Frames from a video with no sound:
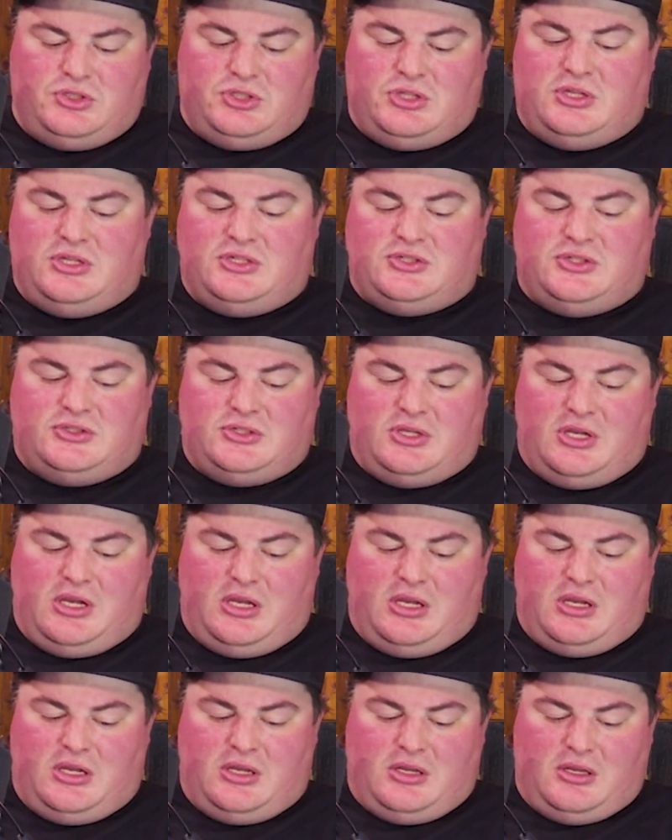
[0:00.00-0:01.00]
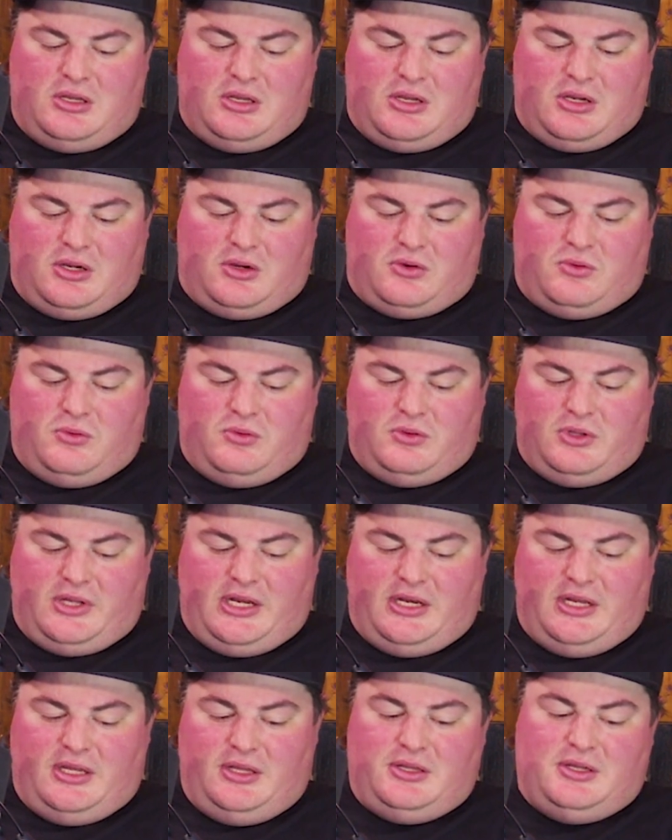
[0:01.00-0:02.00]
this is a cool
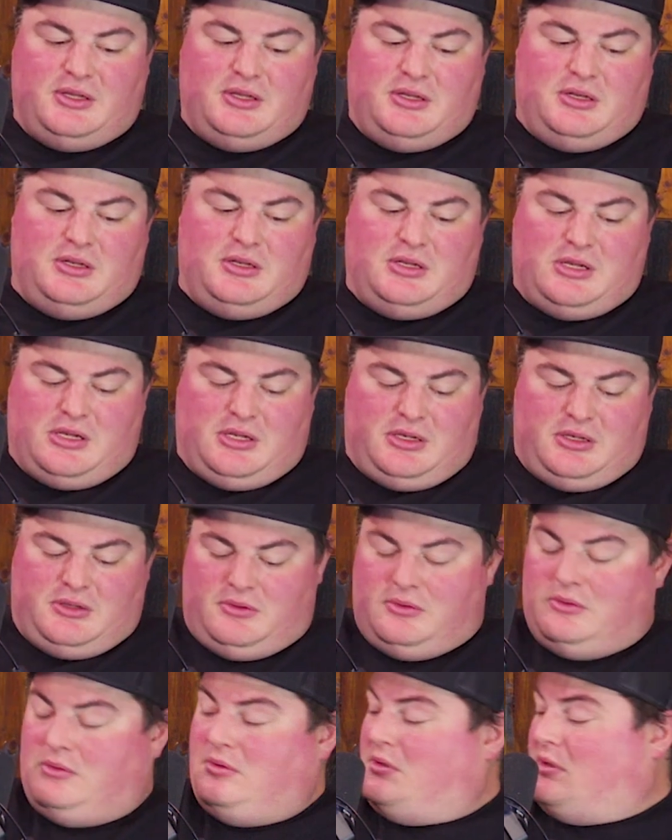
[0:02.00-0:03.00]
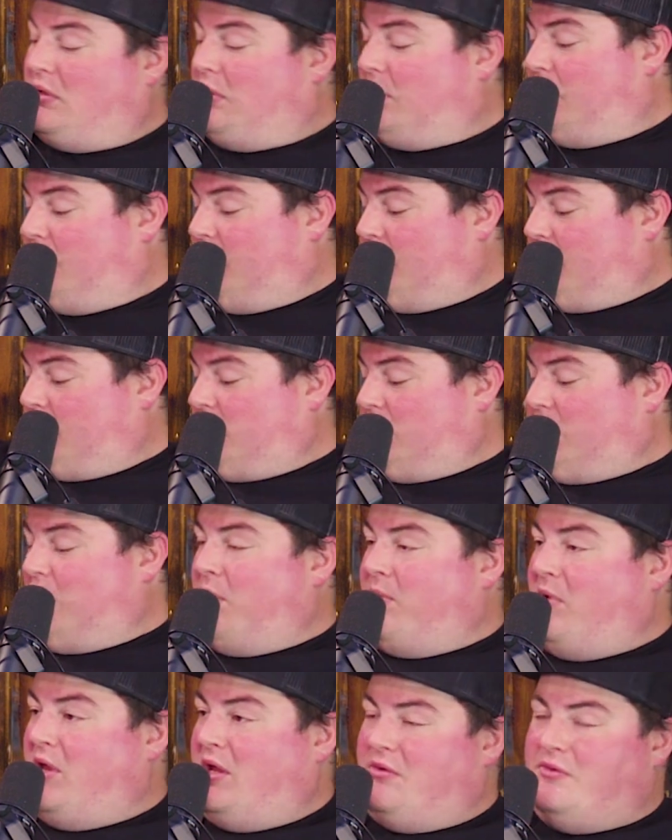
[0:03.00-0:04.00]
lady that I
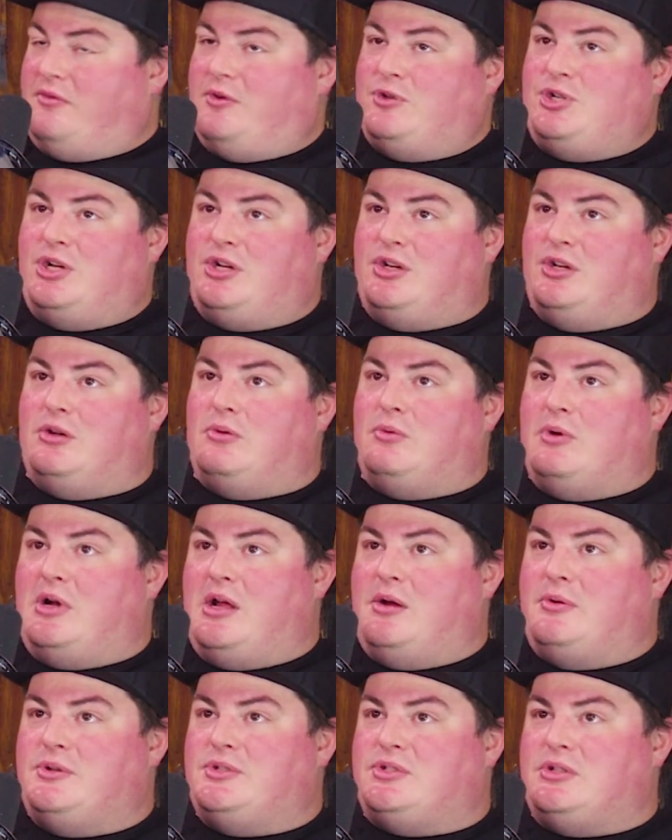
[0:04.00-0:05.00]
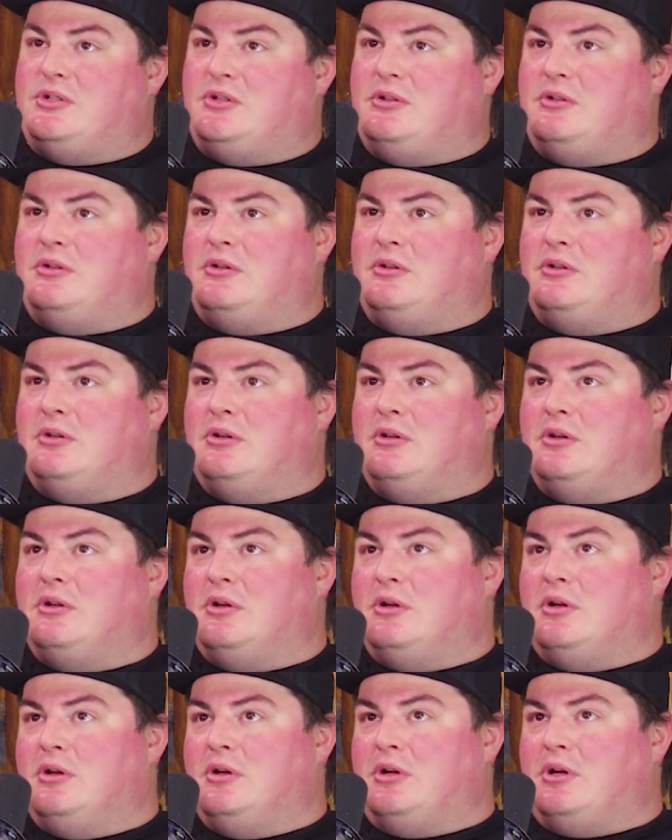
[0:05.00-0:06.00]
met in Virginia when I was in
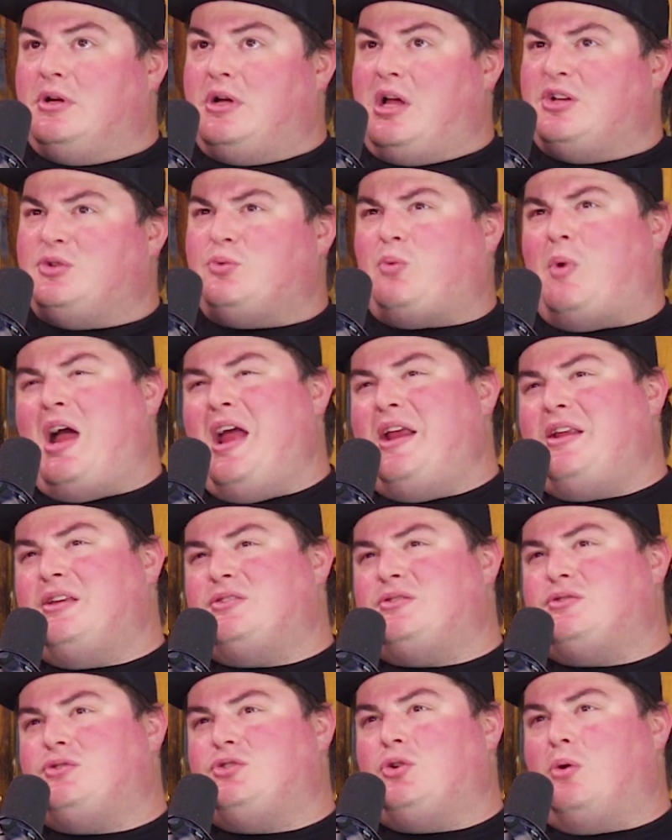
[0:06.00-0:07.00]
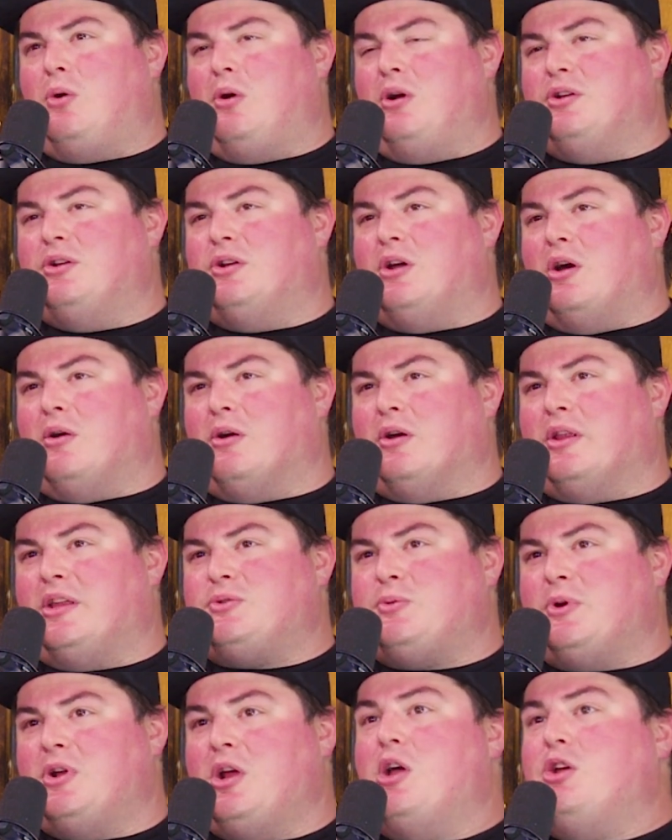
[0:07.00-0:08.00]
college. Why does know her?
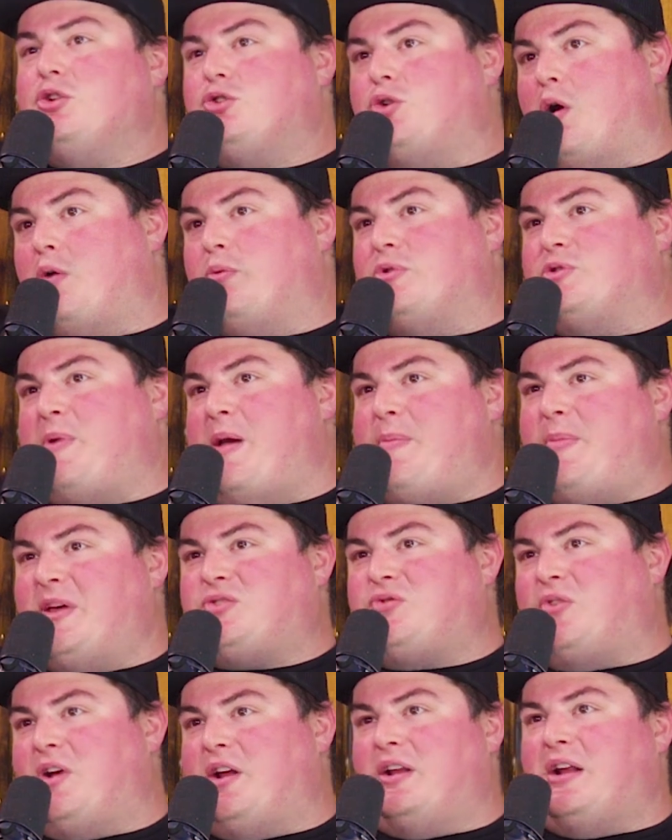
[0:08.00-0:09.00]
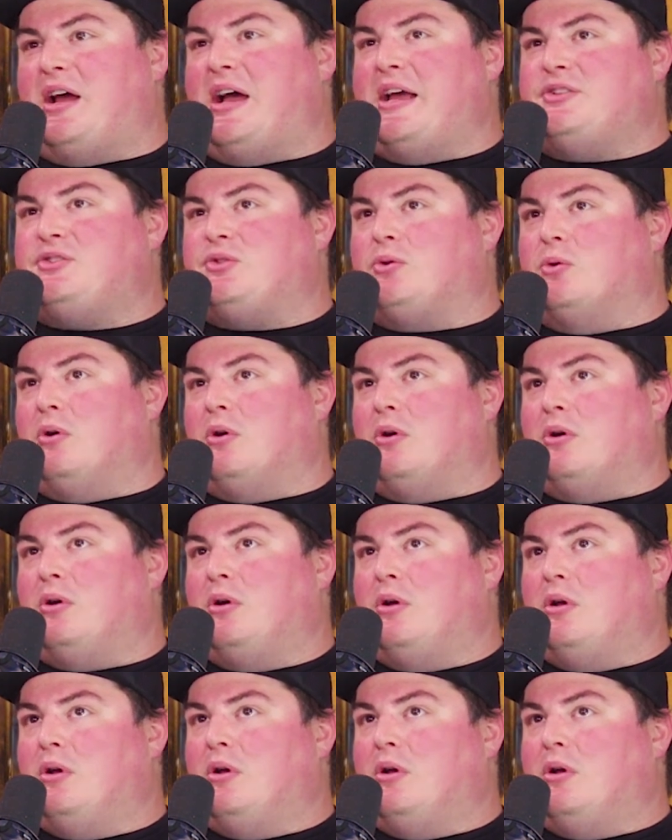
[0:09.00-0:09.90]
That's weird. She was my best friend in high school.